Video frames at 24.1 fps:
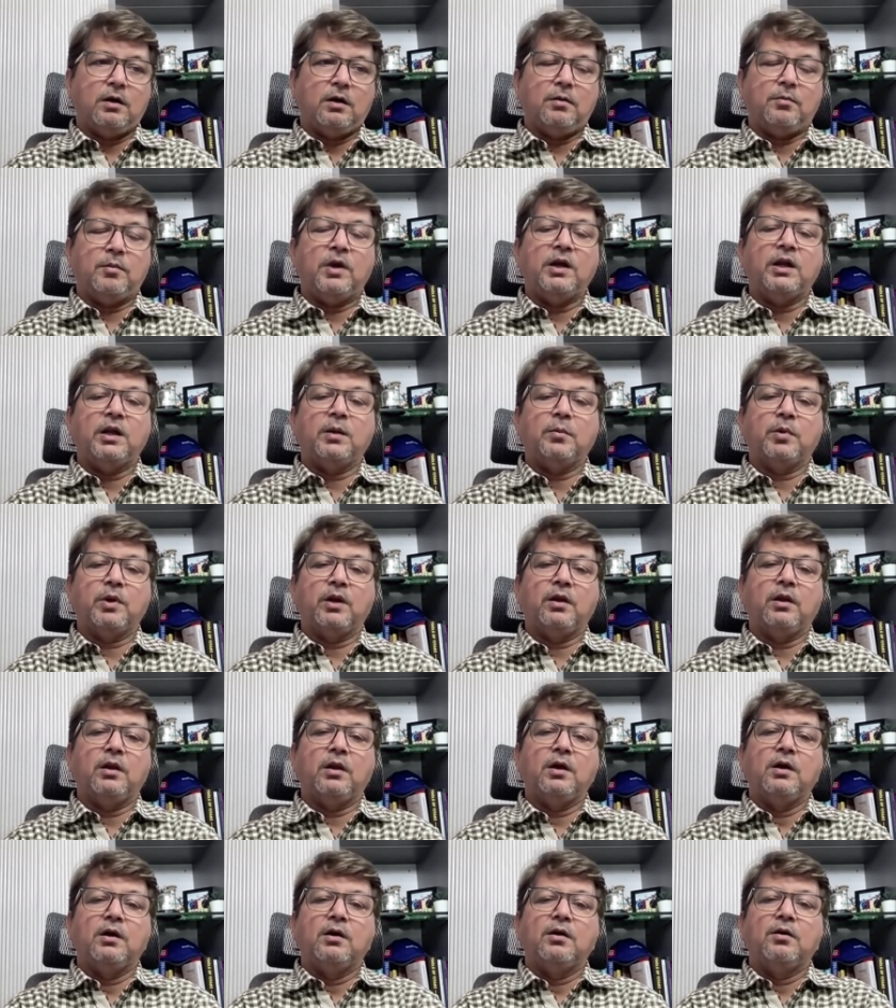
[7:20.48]

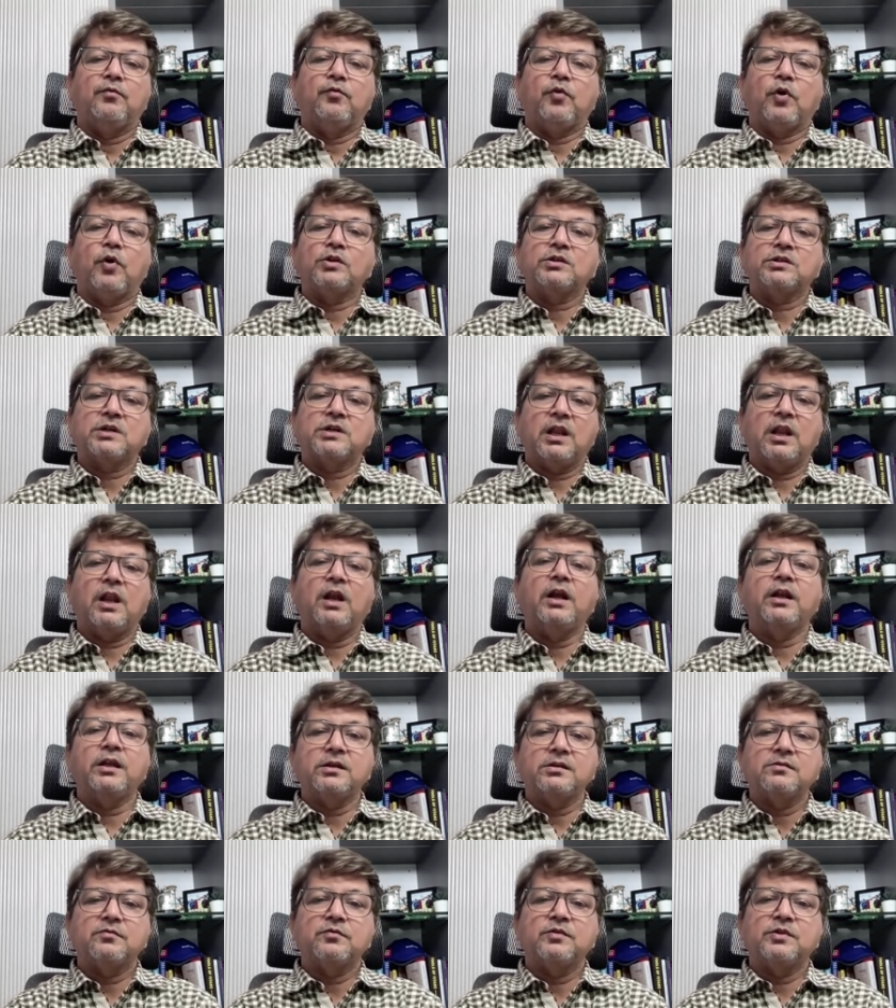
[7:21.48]
multiple
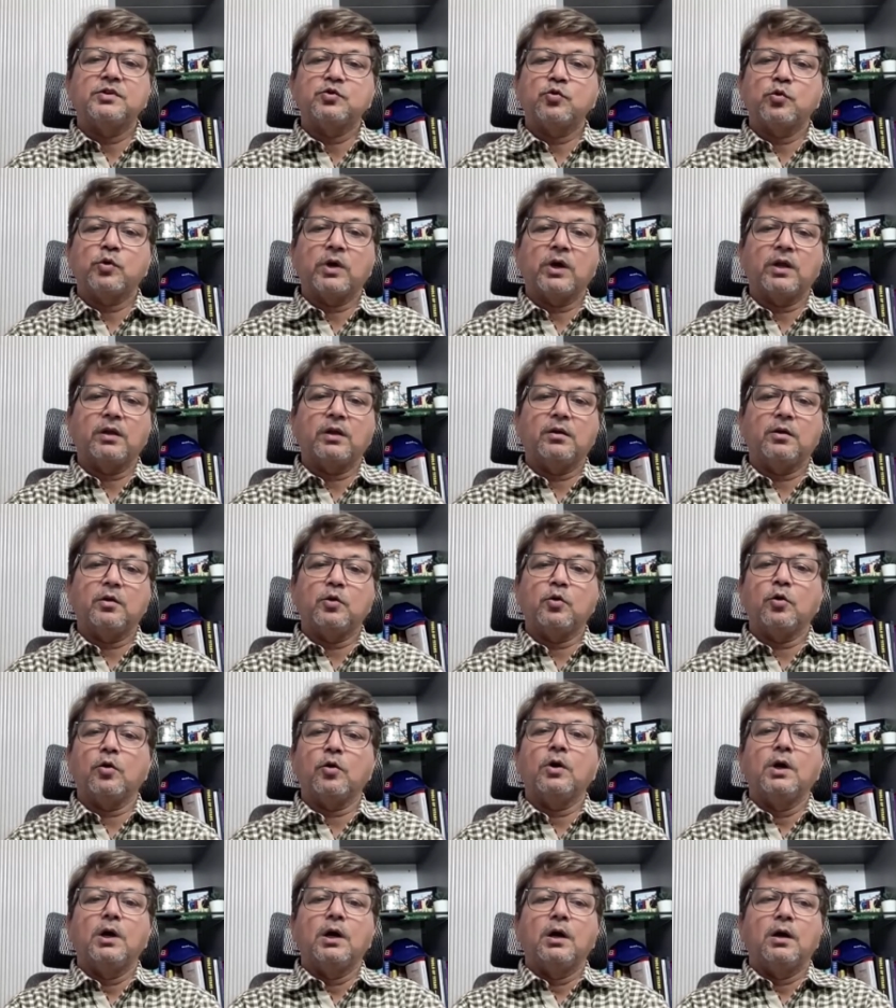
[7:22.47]
functionalities which you can
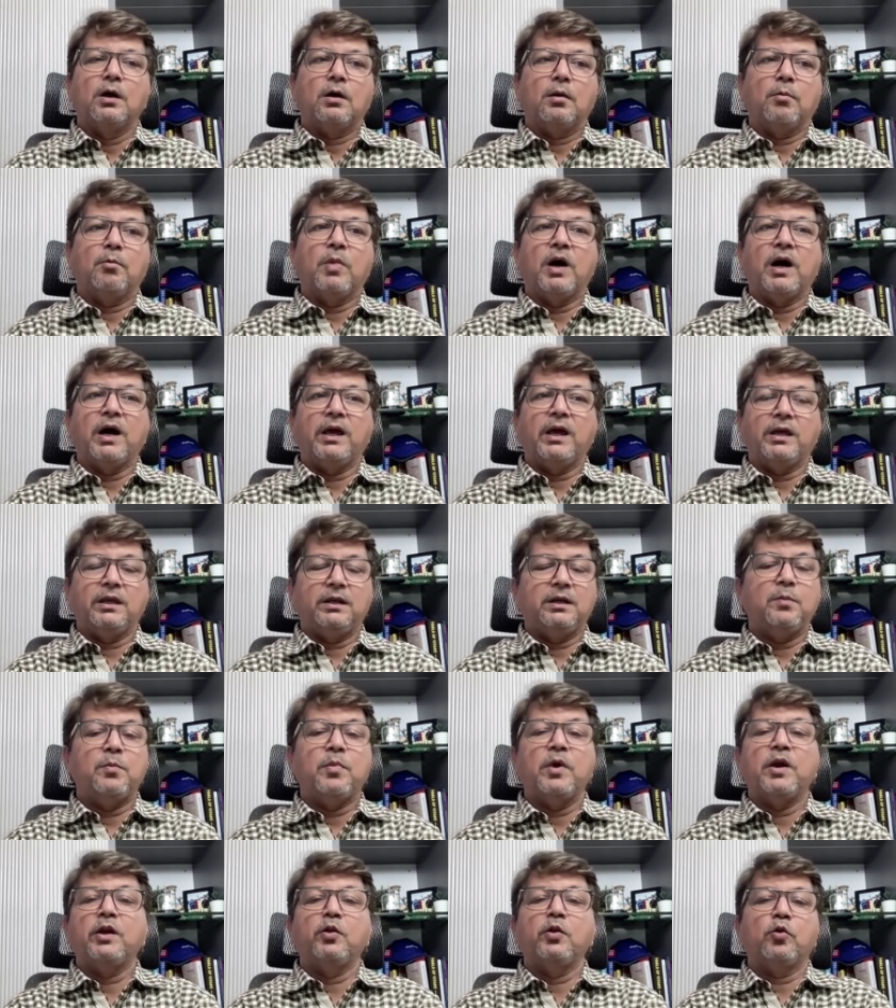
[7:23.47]
buy
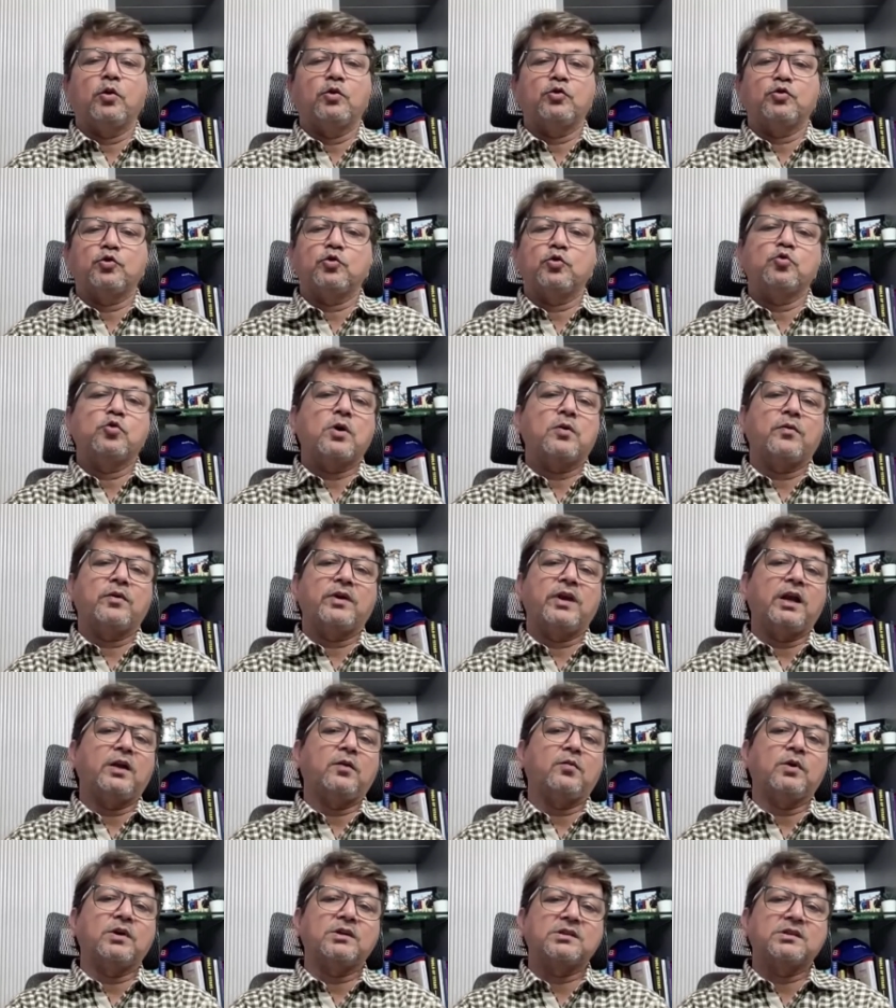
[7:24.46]
depending on. So you have a
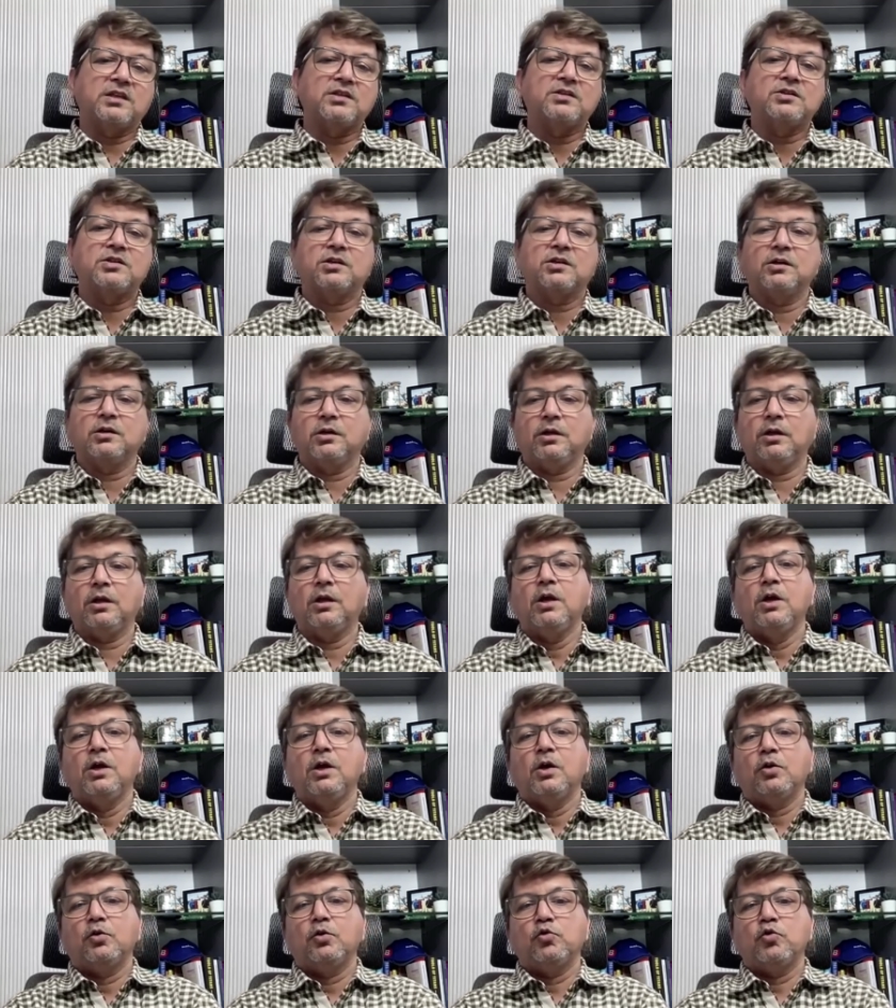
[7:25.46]
network sensor,
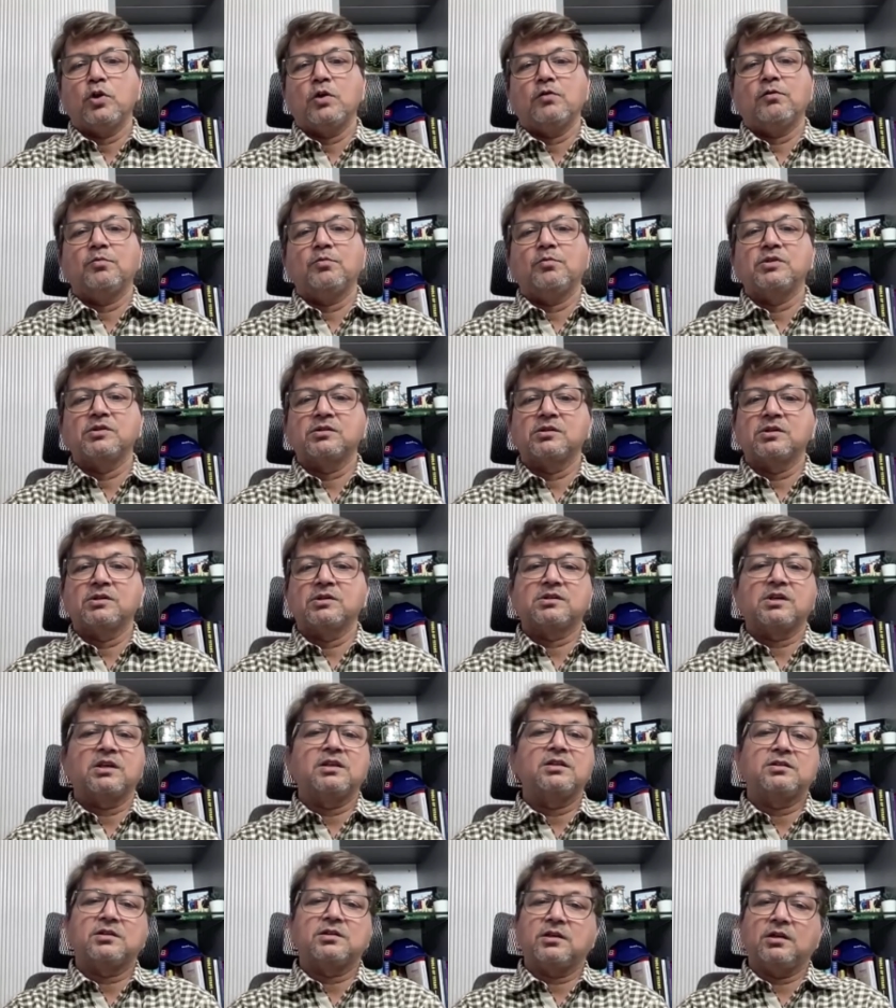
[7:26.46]
you have a business
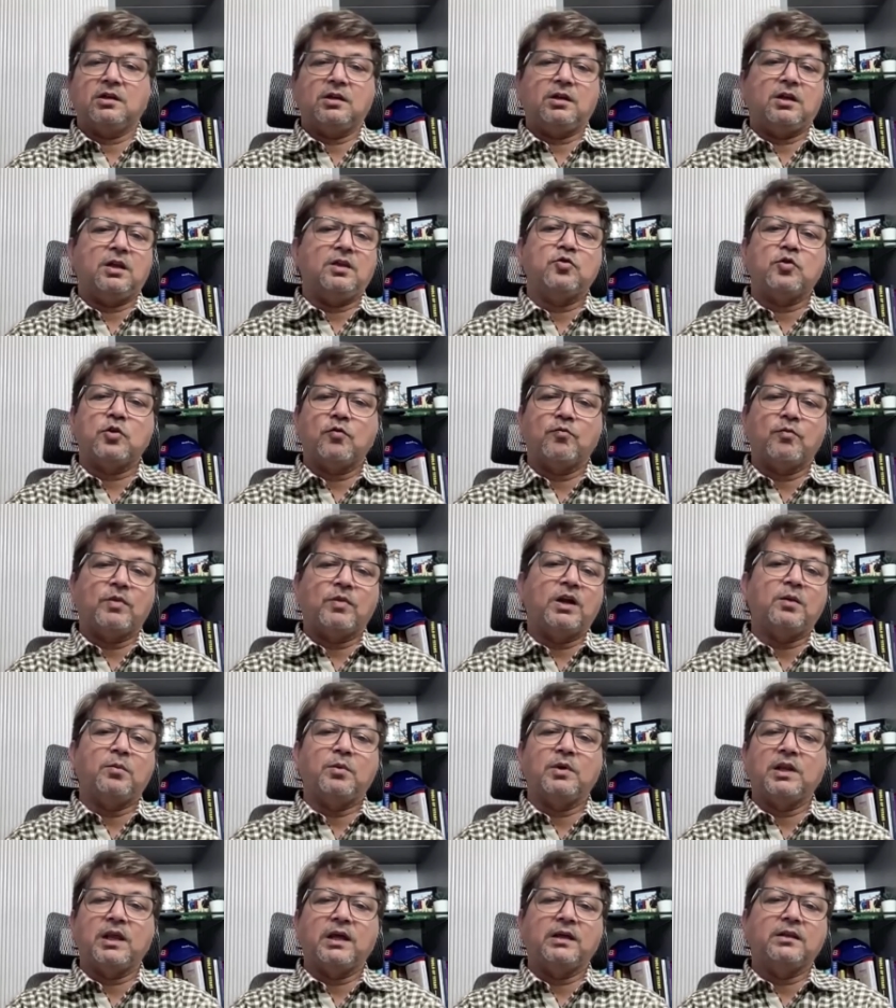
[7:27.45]
sensor, and you have
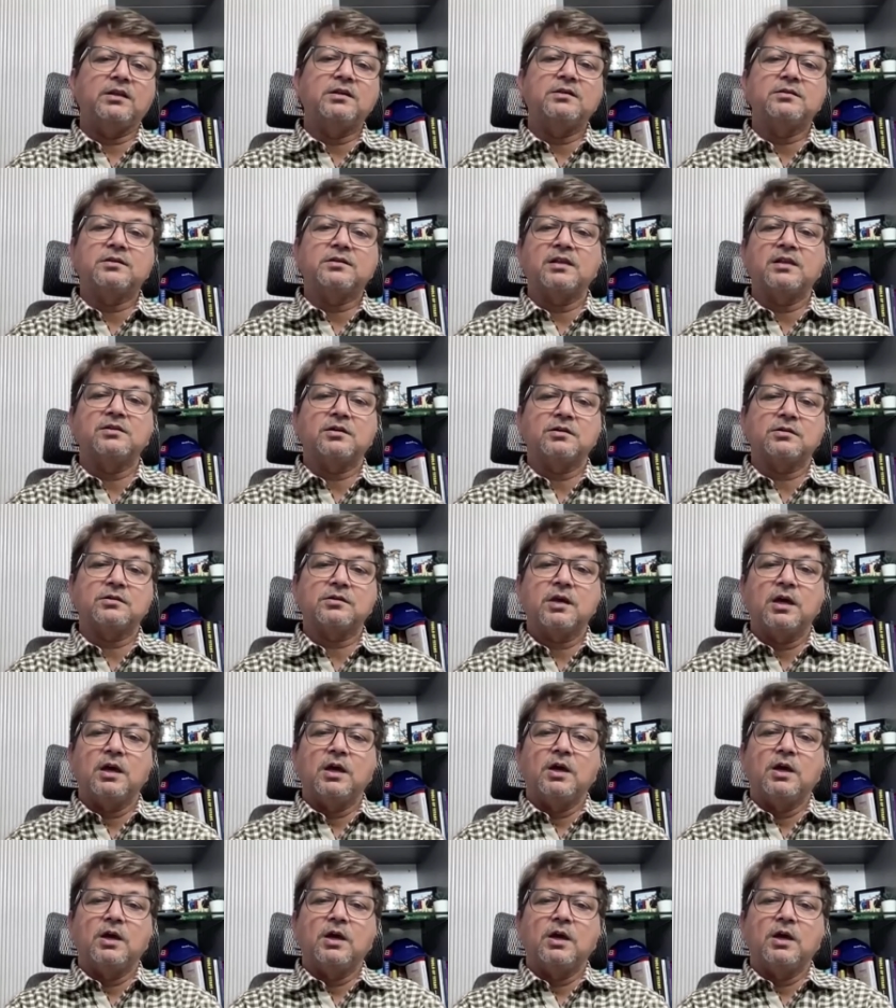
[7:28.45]
multiple like these sensors.